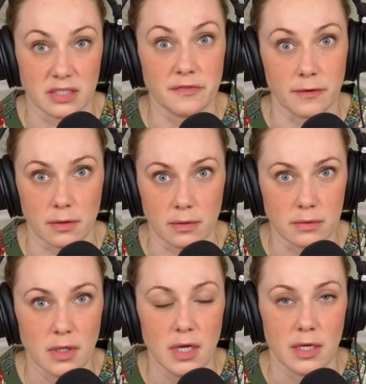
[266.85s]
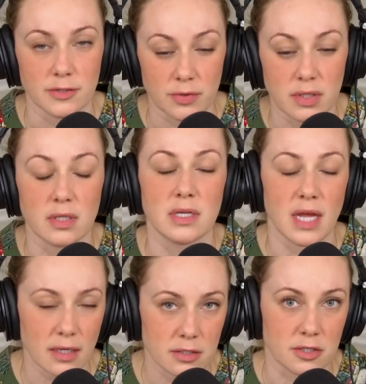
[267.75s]
difficult. And so then the
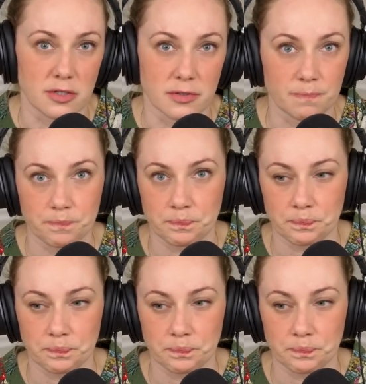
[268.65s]
next year,